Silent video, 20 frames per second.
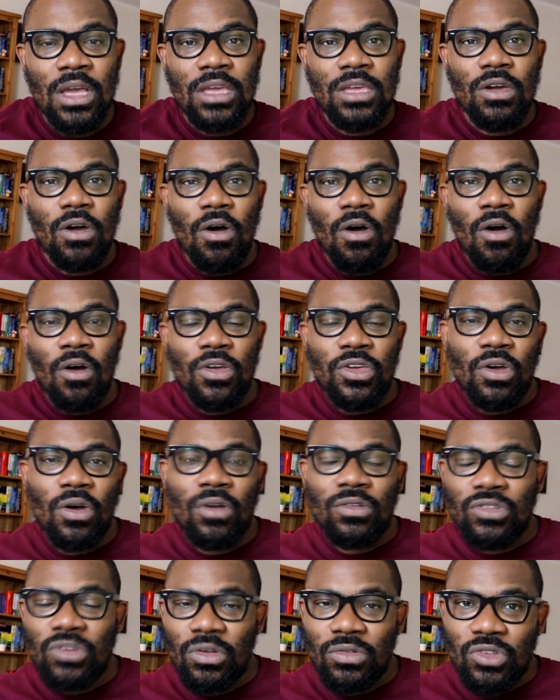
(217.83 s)
your
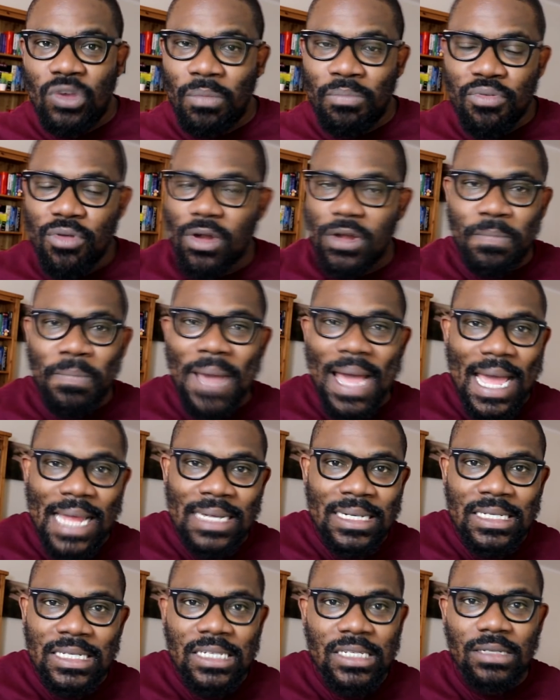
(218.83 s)

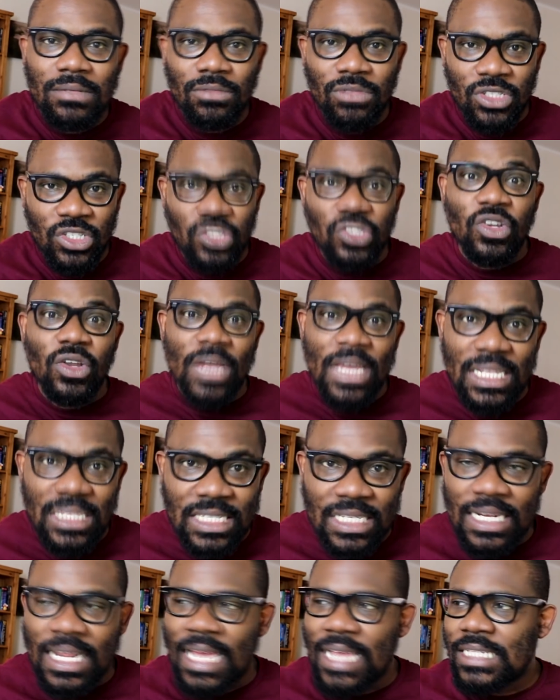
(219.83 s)
broadband, which is your
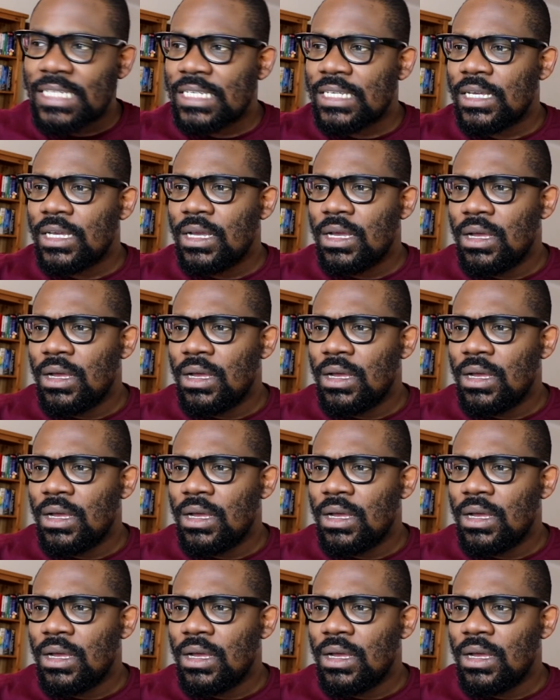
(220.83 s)
internet,